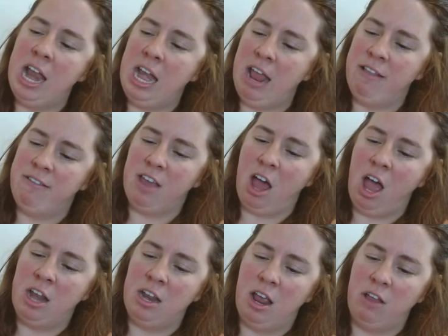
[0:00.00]
it's
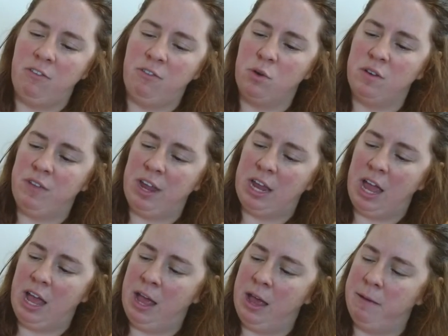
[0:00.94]
got sort of like
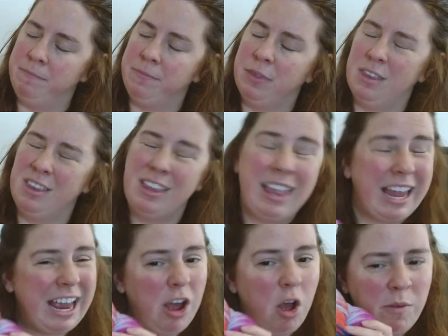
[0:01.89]
um like
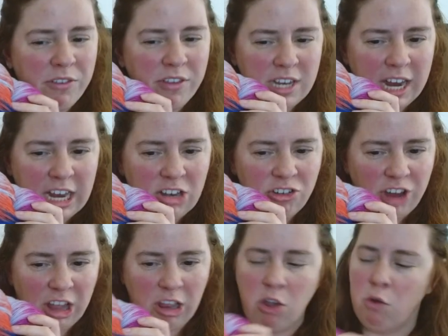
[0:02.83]
a, almost a
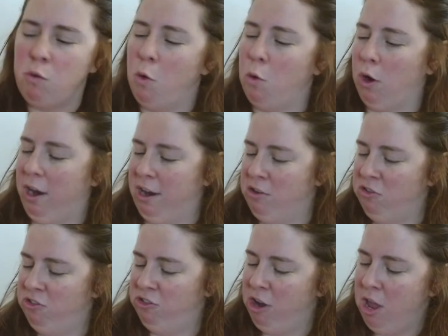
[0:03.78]
tangelo
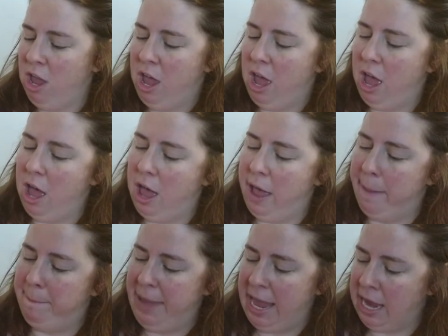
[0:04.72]
orange, uh, a
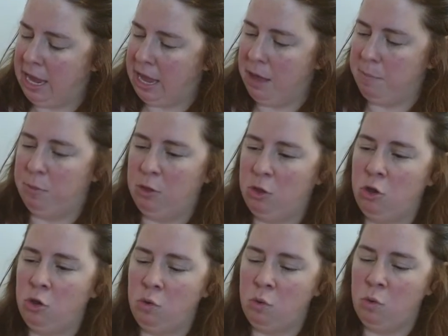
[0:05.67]
pink, a
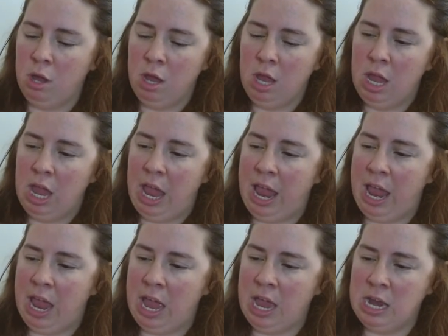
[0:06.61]
blue,
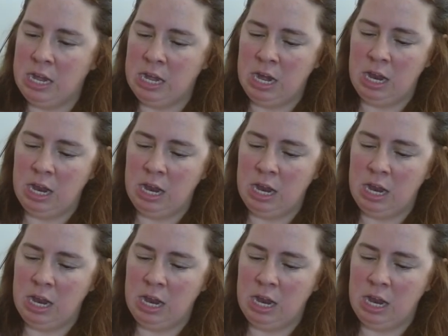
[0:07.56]
and